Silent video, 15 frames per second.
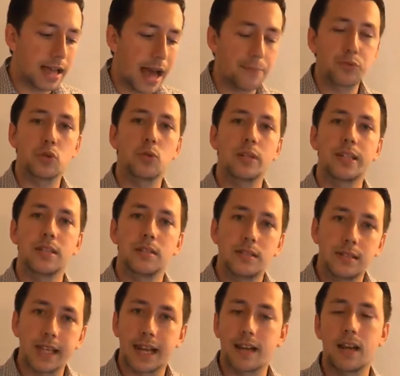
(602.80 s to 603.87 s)
absolutely
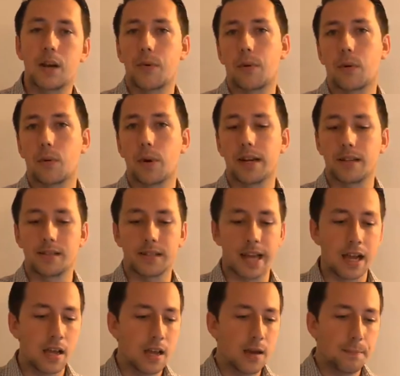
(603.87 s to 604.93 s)
sickening what we're
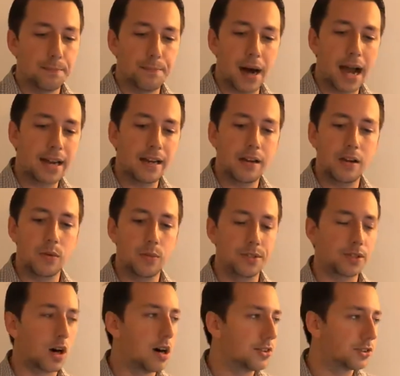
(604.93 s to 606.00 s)
witnessing. Biden
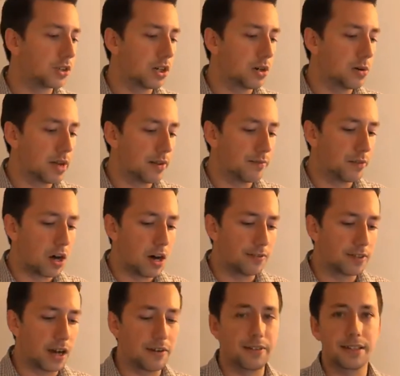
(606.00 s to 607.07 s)
was also
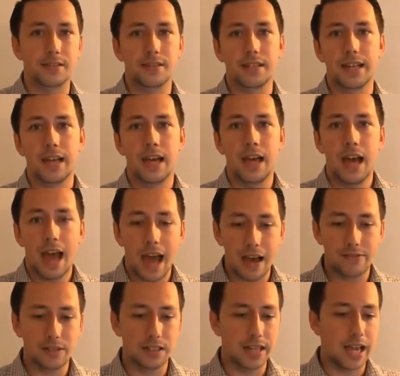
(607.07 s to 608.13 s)
involved, obviously,
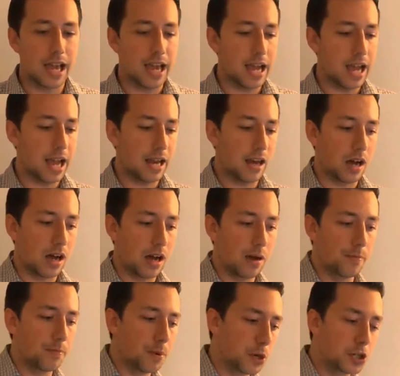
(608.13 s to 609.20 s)
heavily in
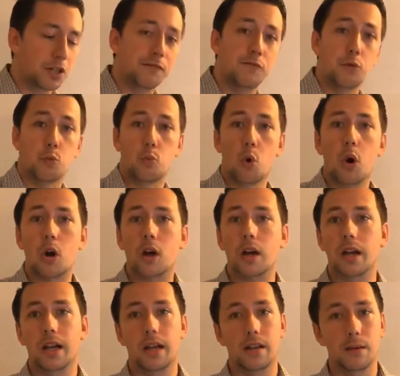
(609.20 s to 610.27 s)
pushing for war
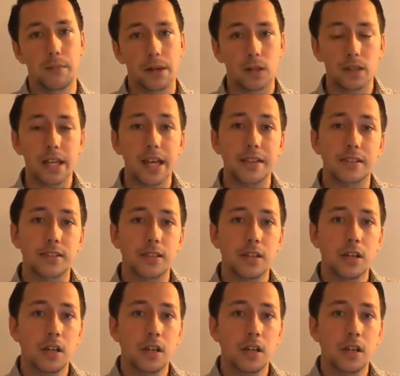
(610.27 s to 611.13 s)
in the Middle East,